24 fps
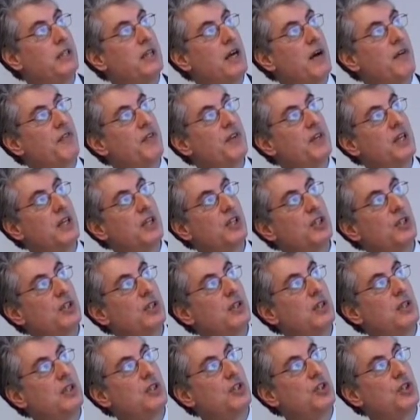
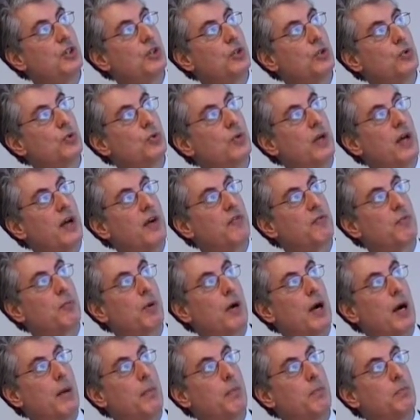definition, these children have
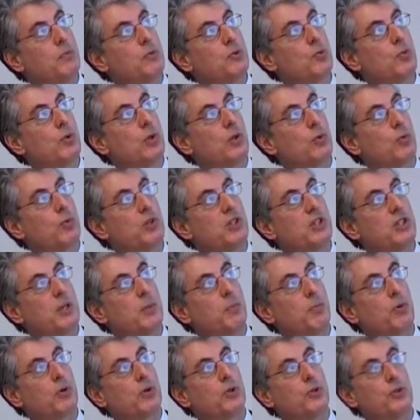problems with
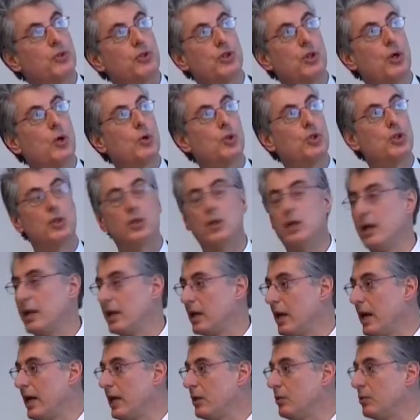reciprocal social
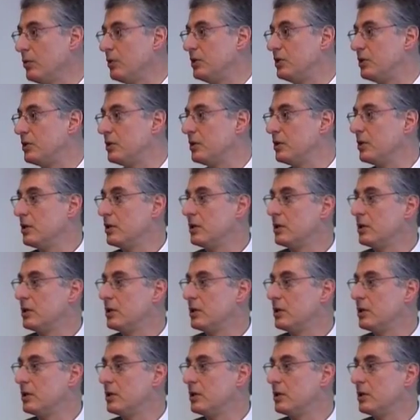and language